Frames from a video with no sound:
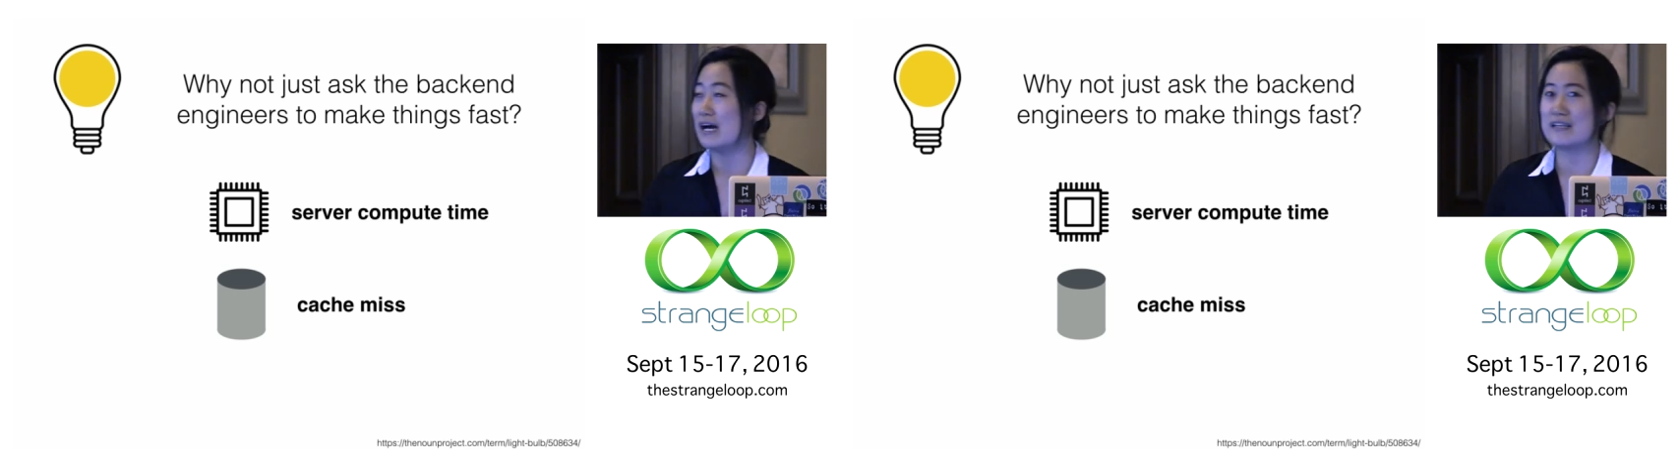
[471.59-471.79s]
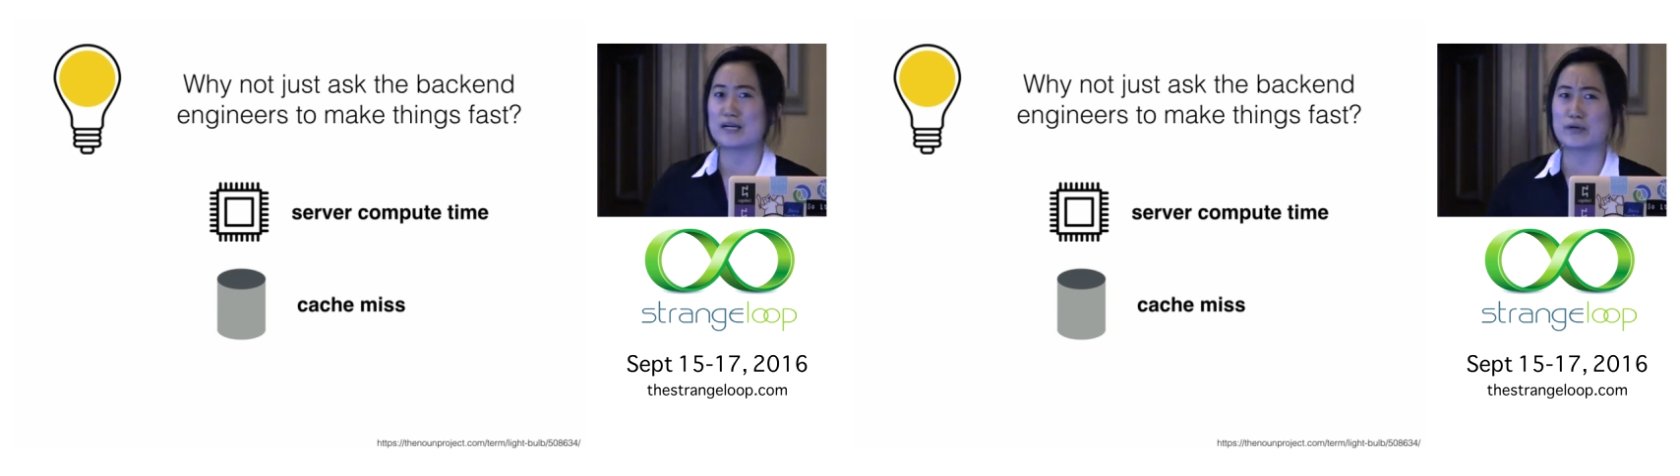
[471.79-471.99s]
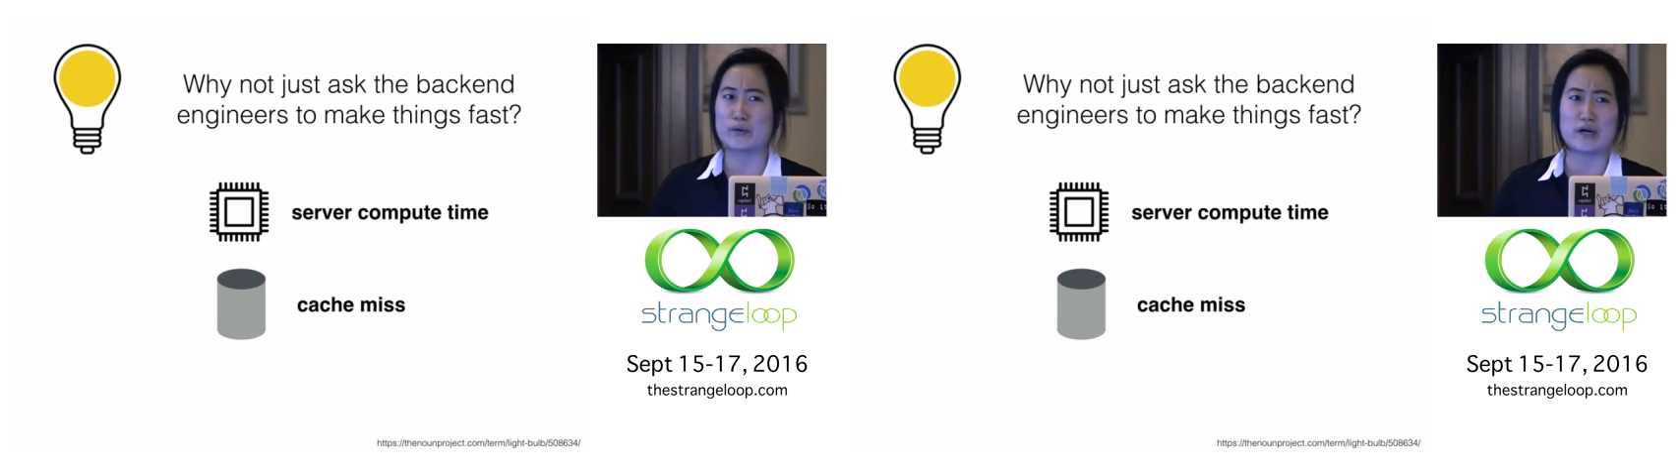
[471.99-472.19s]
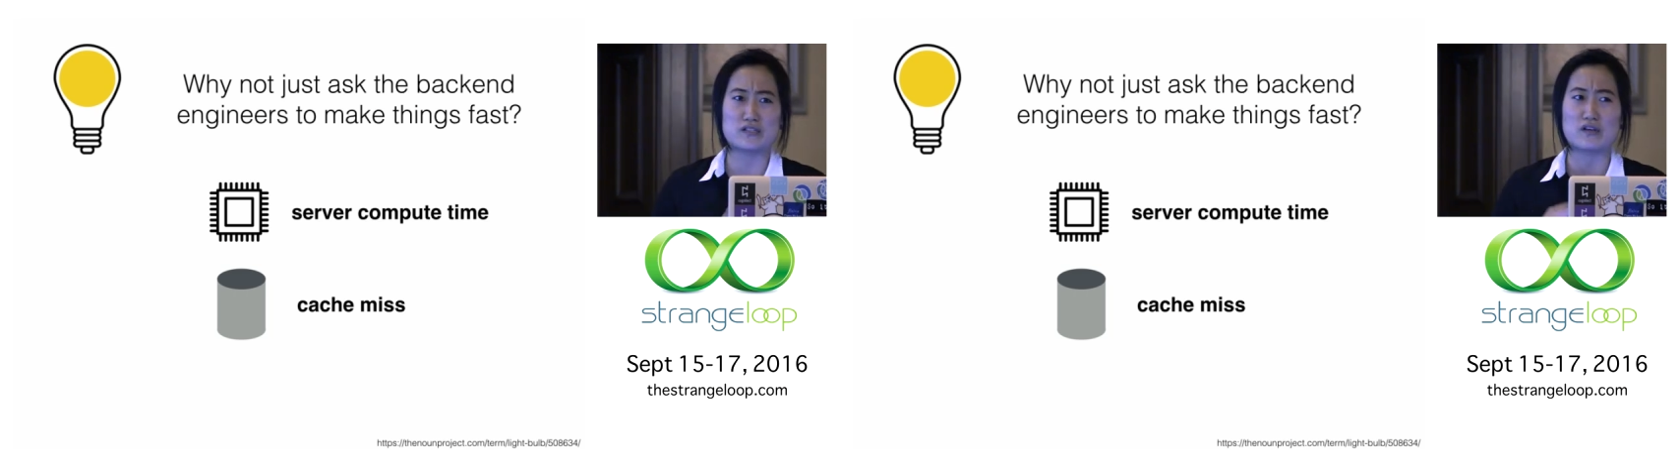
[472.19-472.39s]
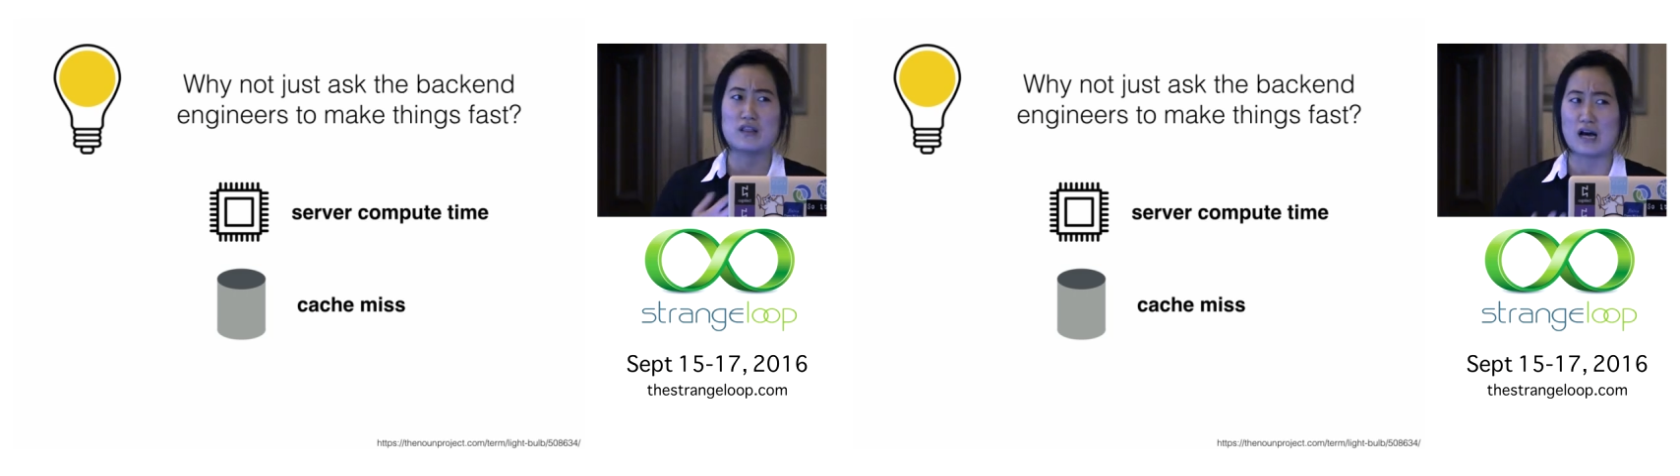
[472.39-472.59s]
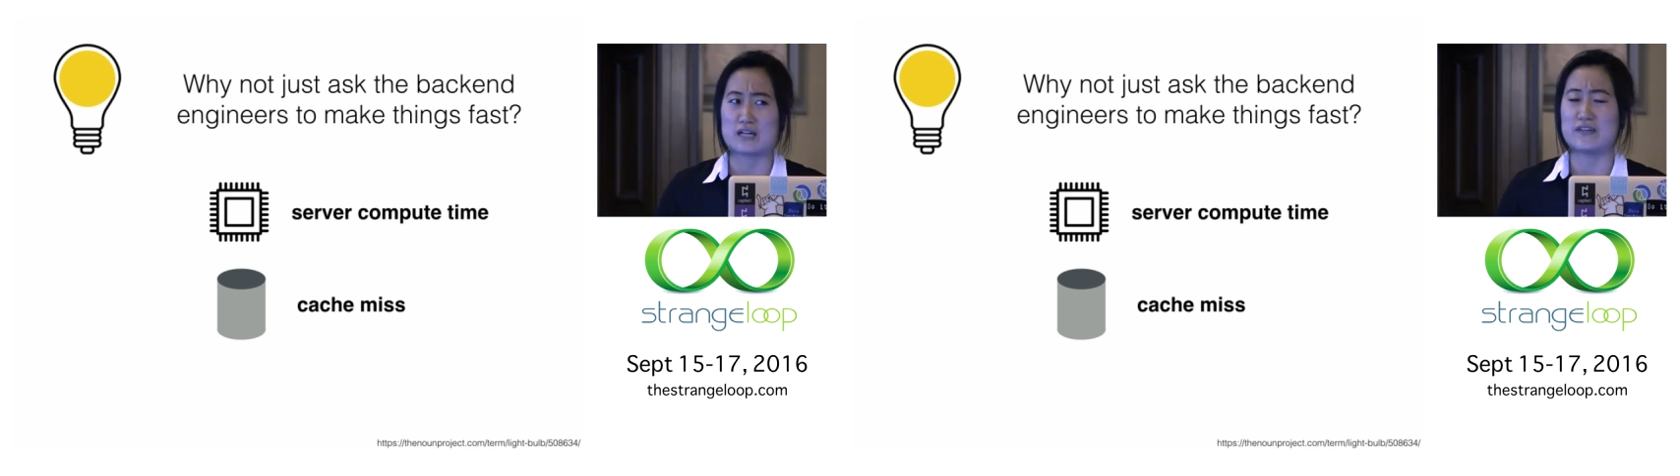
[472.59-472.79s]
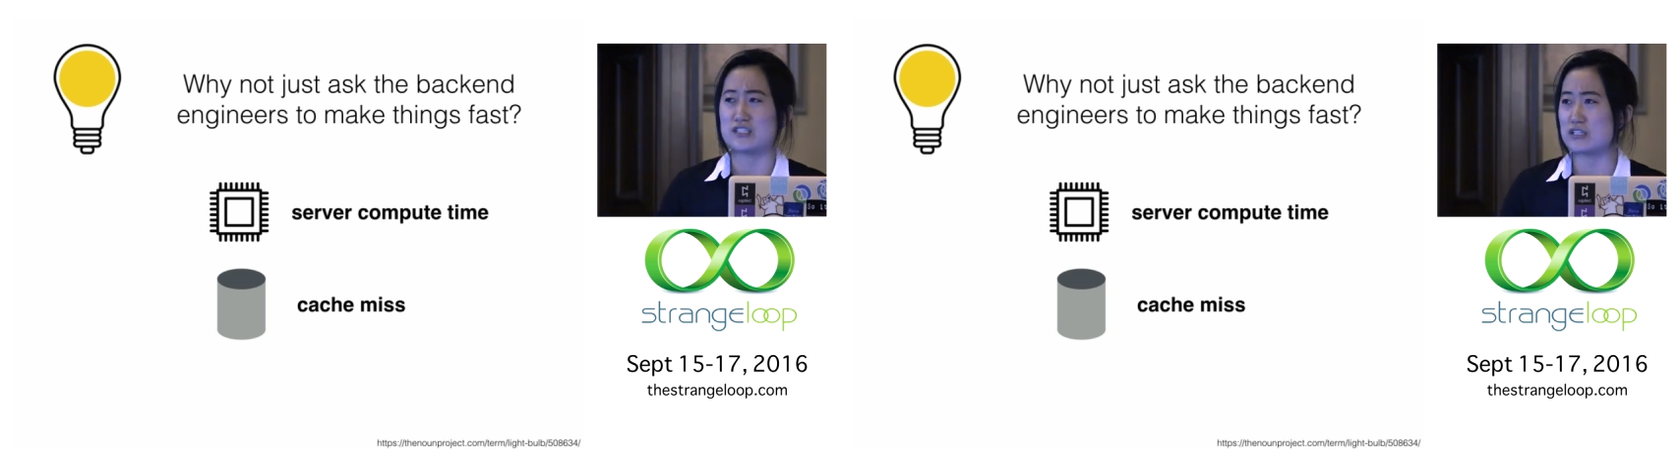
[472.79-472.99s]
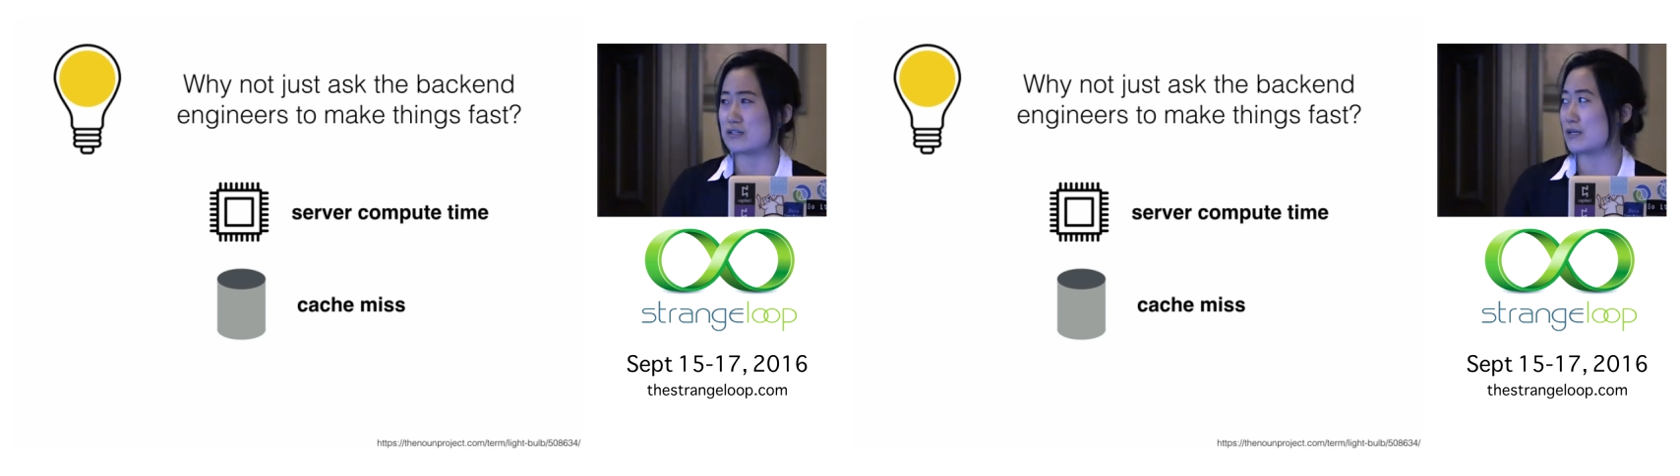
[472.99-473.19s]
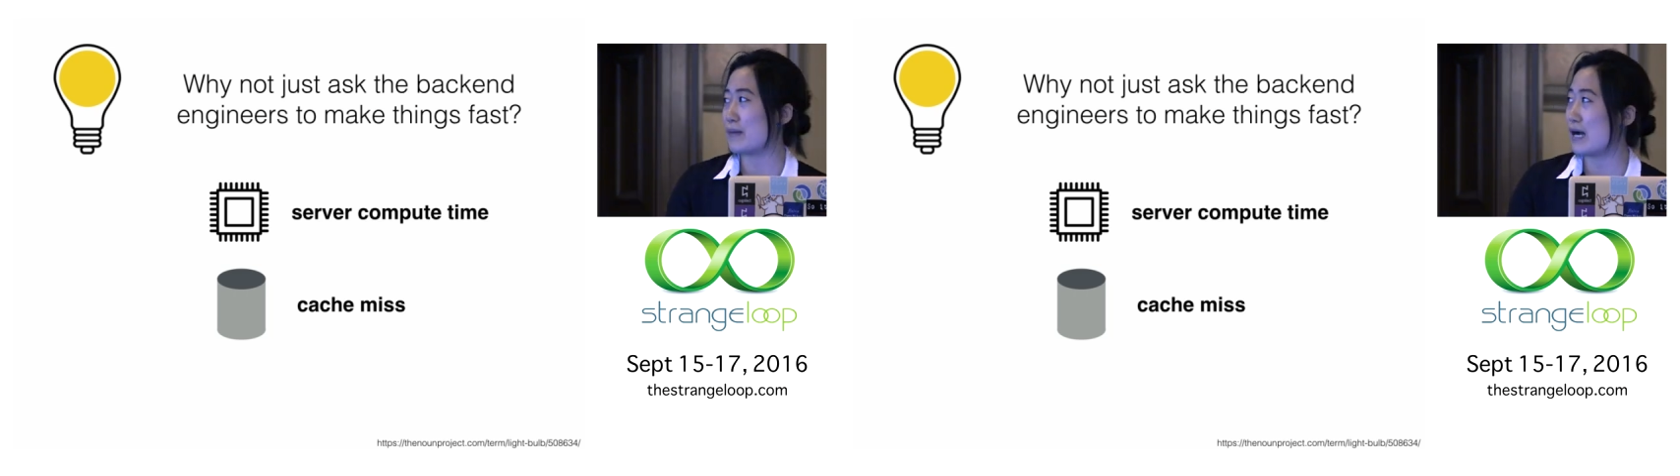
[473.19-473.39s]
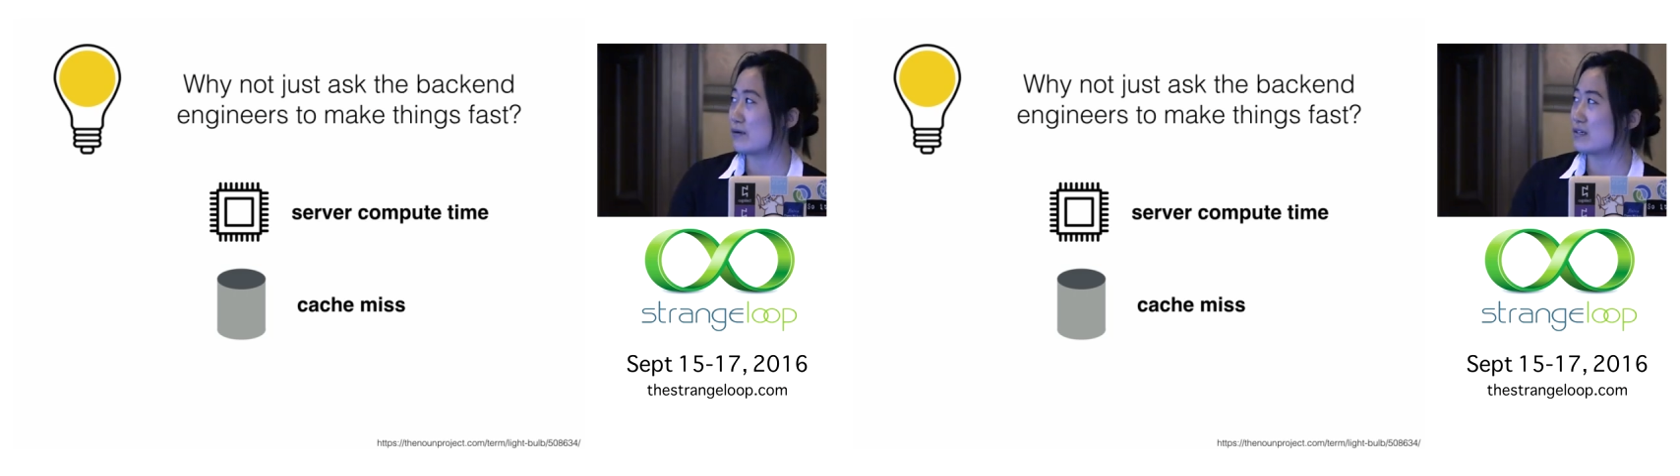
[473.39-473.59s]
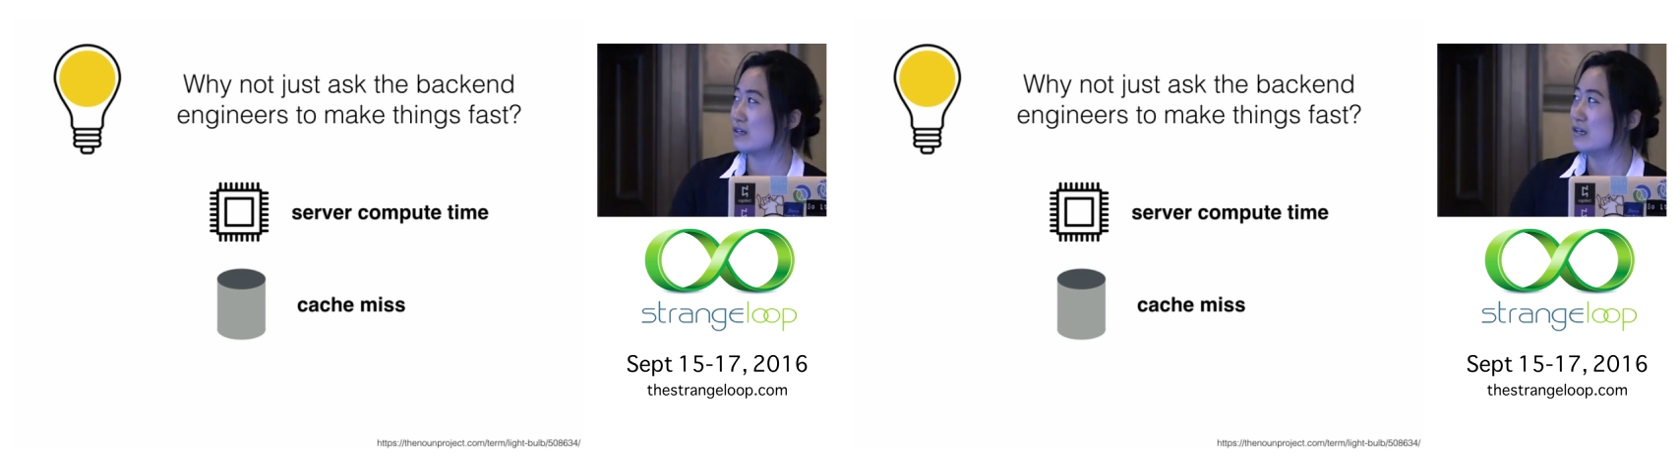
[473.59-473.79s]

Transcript: And that requires a lot of engineering power.